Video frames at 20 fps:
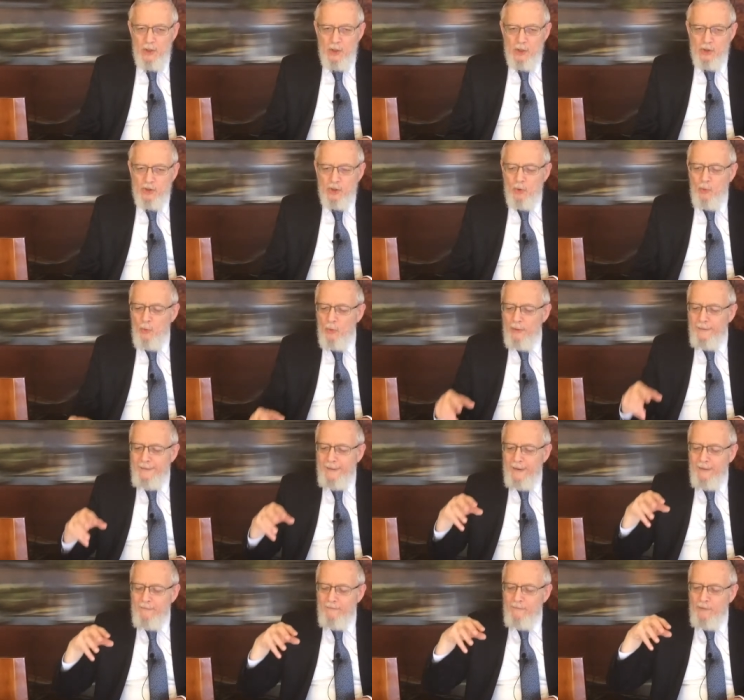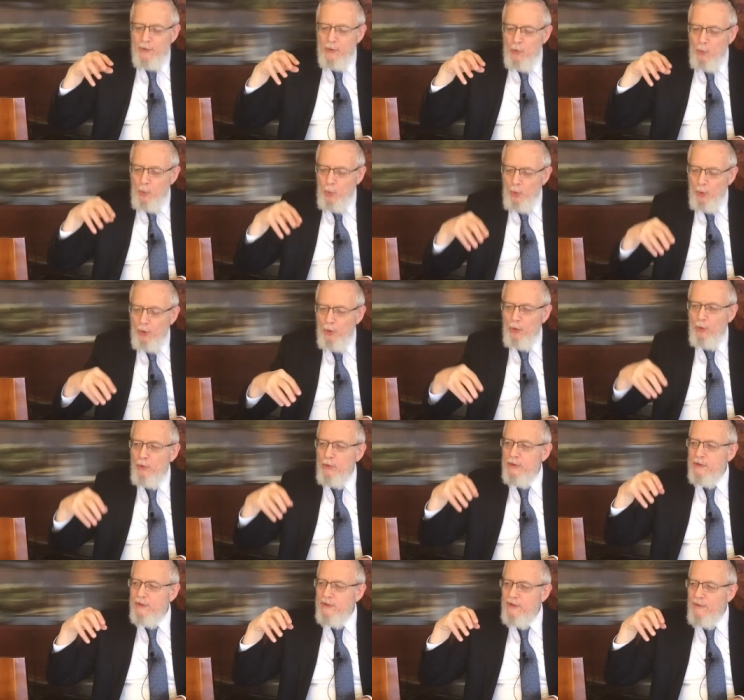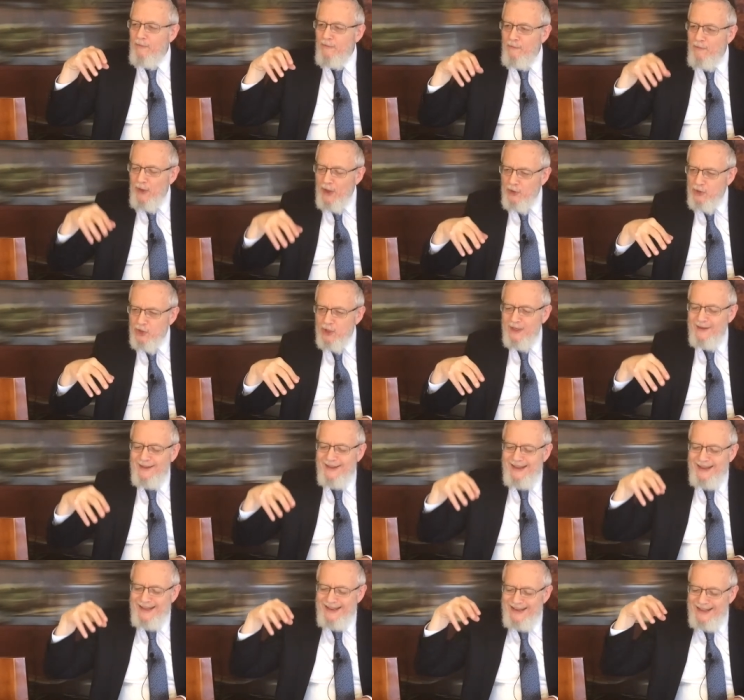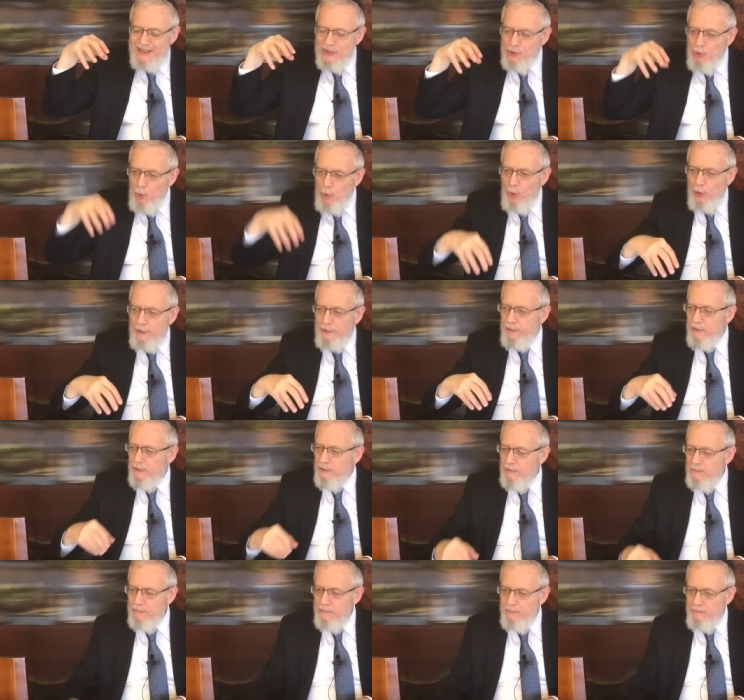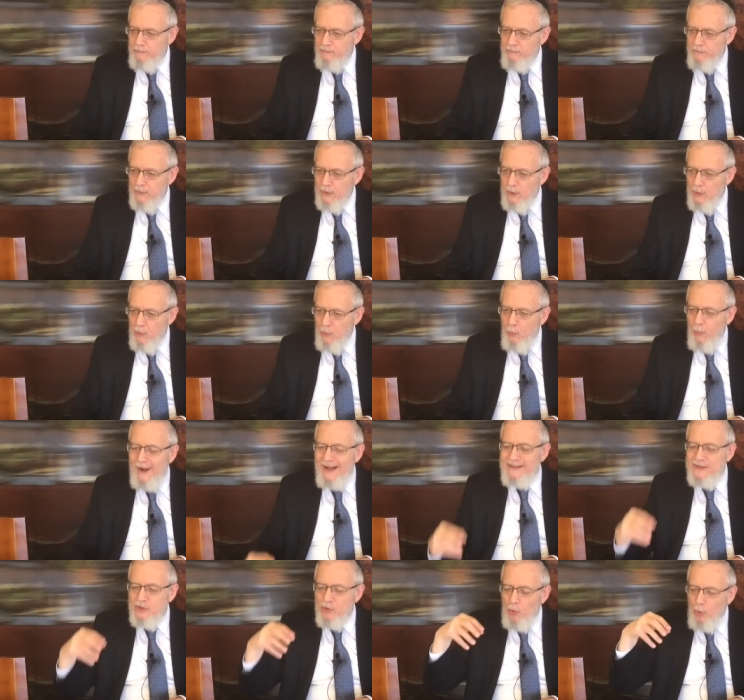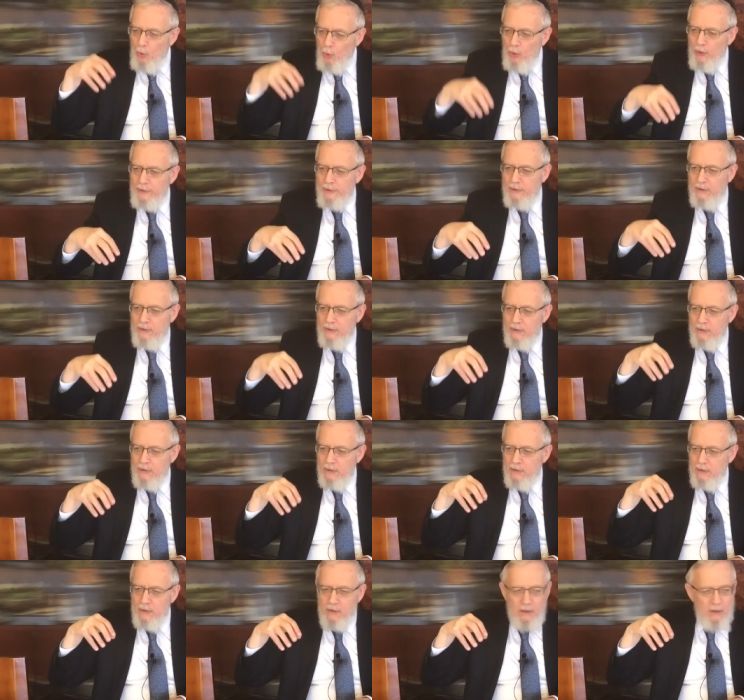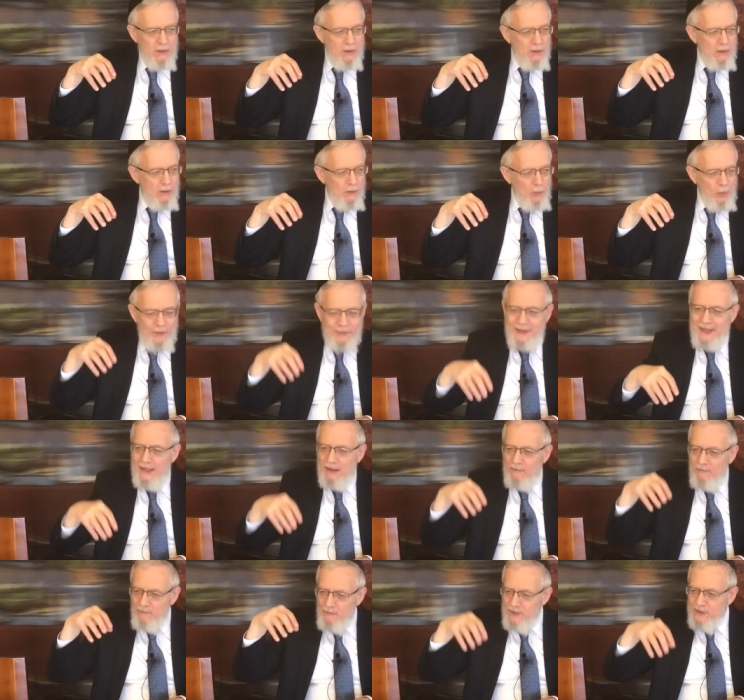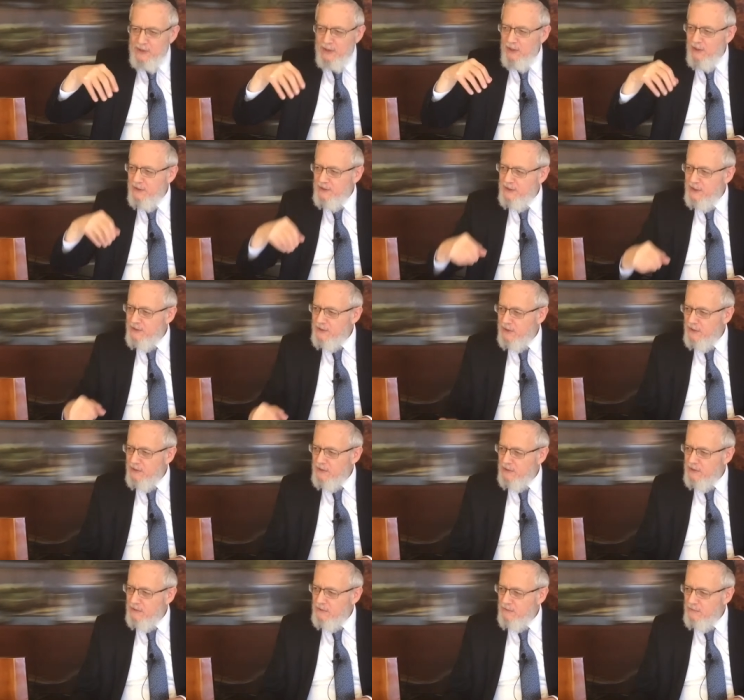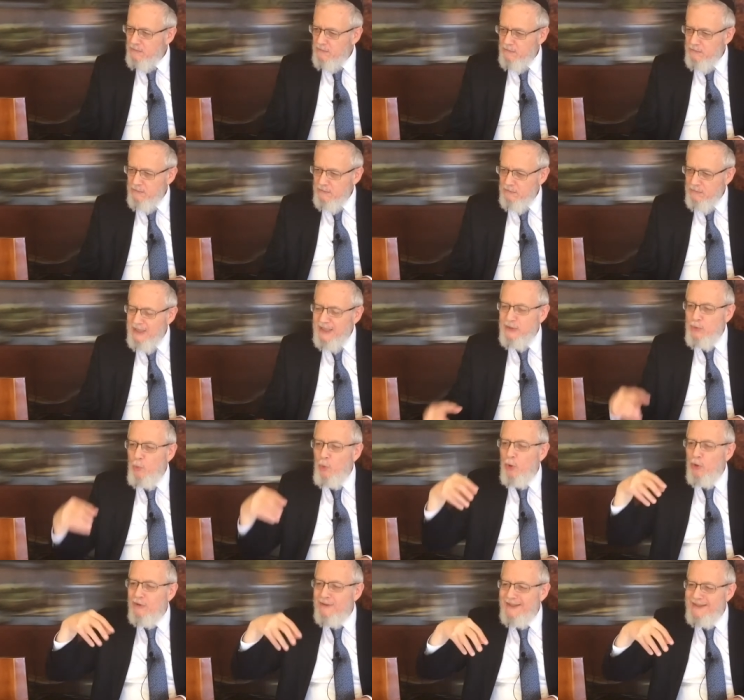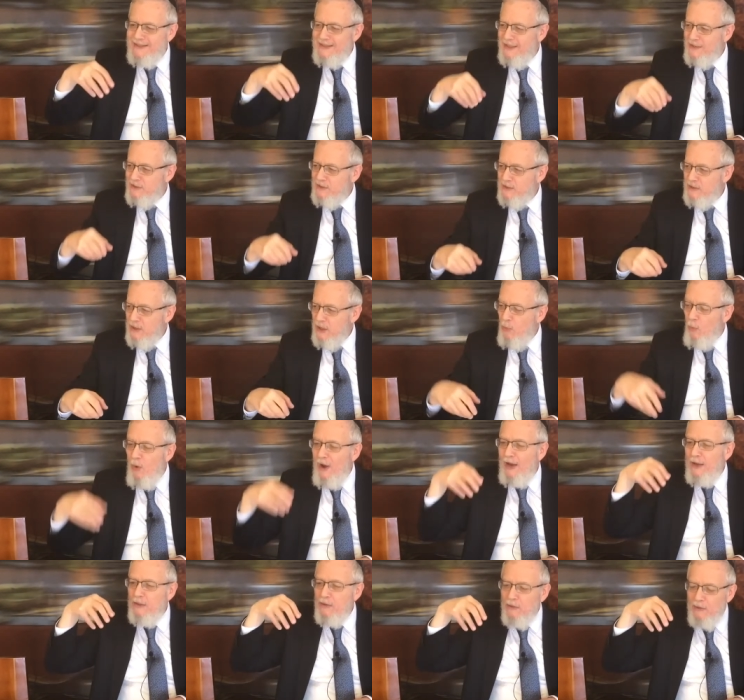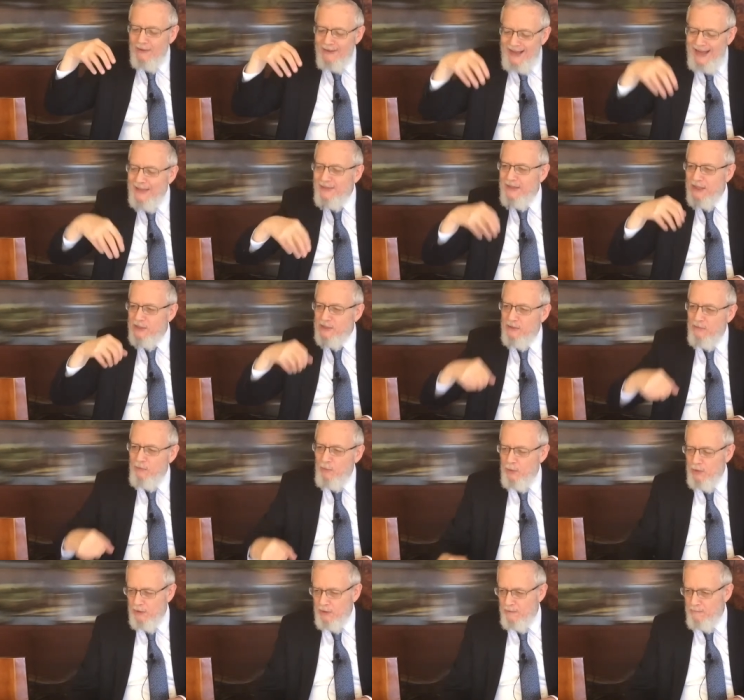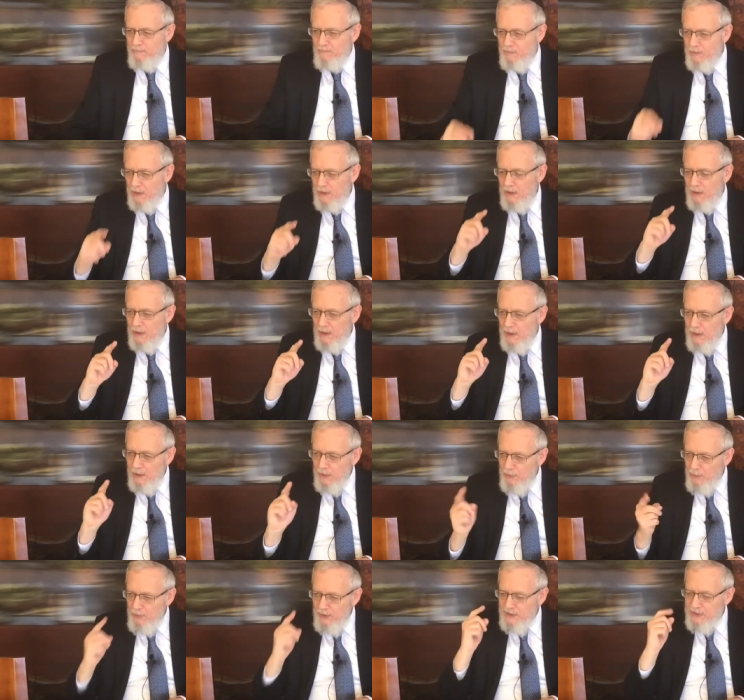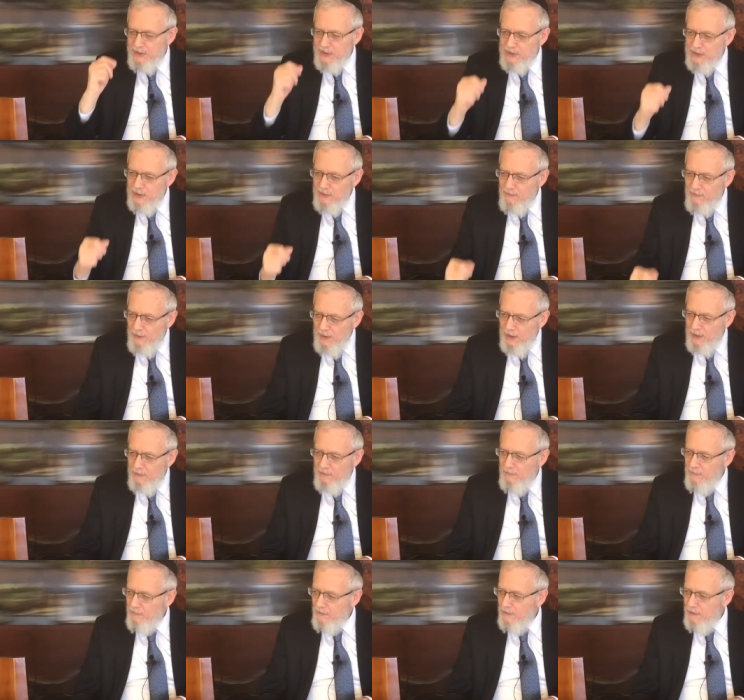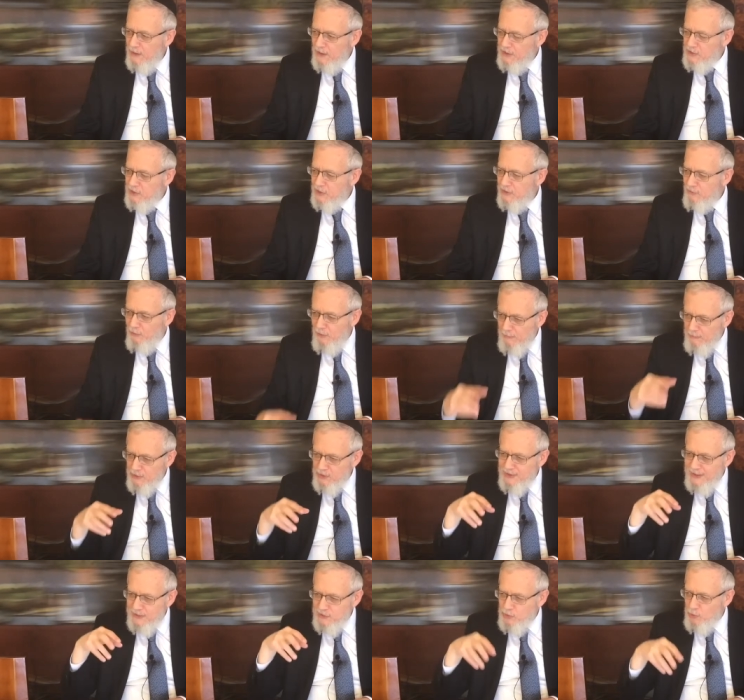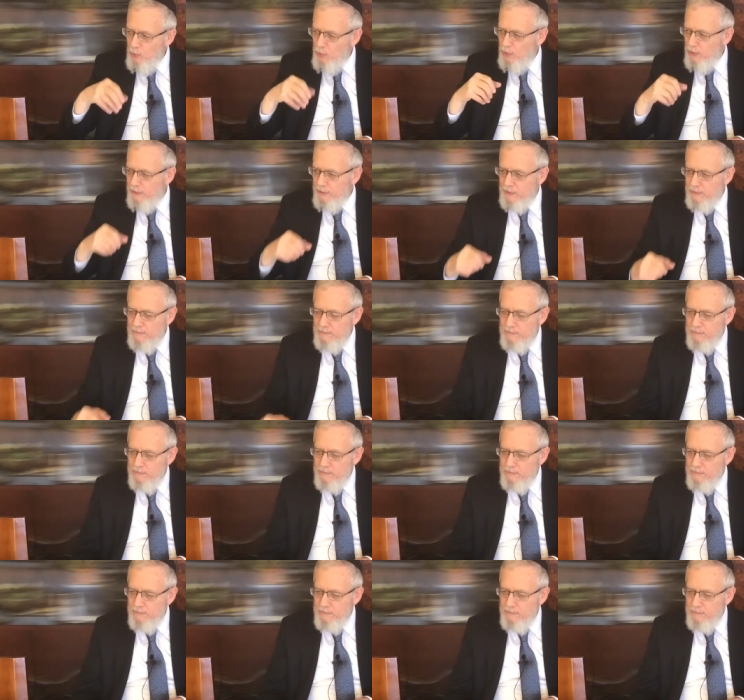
So, for the world to function in its order, what's order within physical existence? That the world exists. In what context of order? 365 is, represents order.